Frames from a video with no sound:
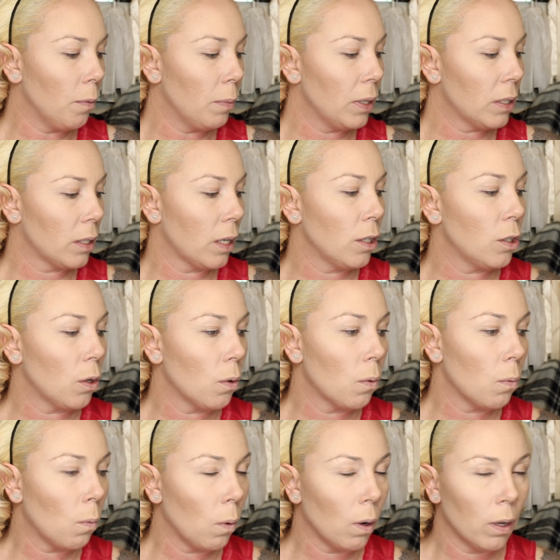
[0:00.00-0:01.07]
because I
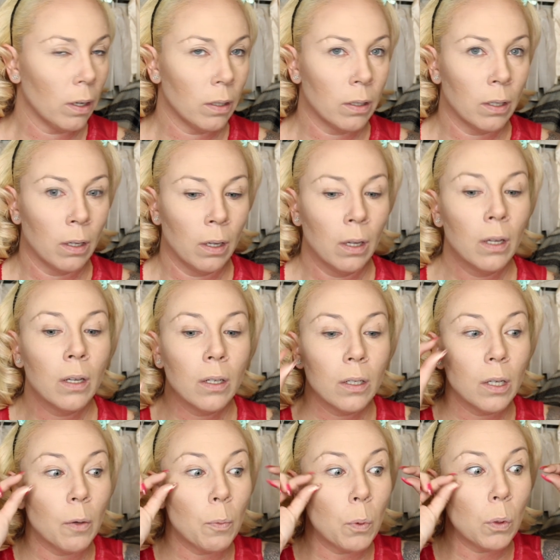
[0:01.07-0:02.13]
don't want
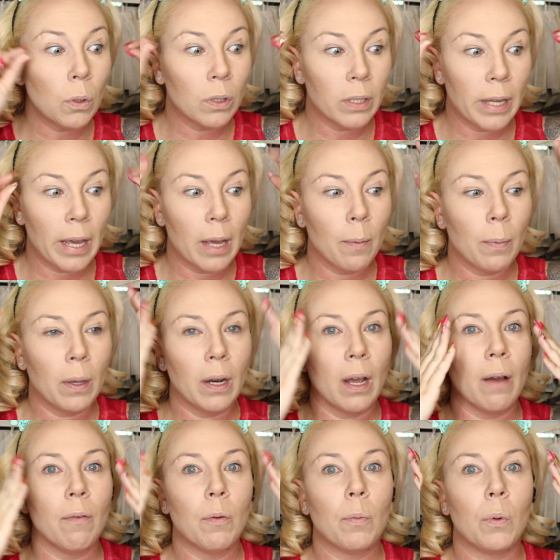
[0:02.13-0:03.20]
to pull tape and
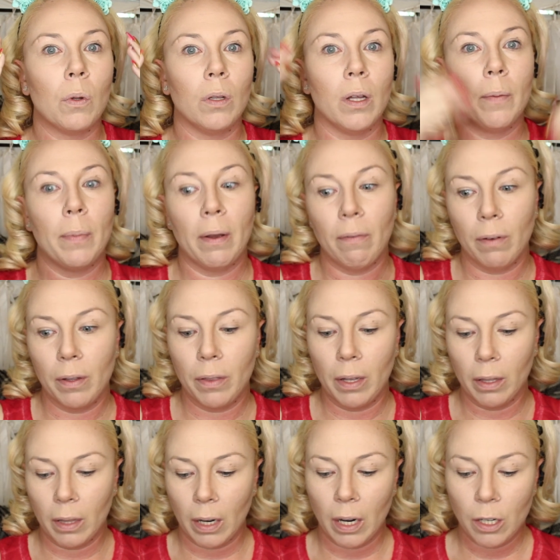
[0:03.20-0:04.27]
have it pull up
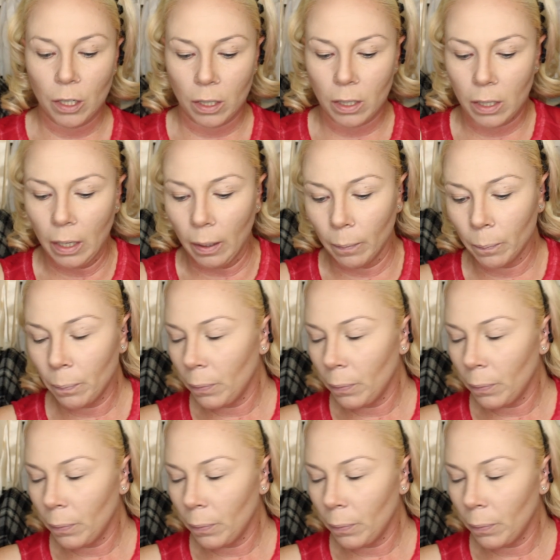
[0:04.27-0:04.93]
everything that I just did.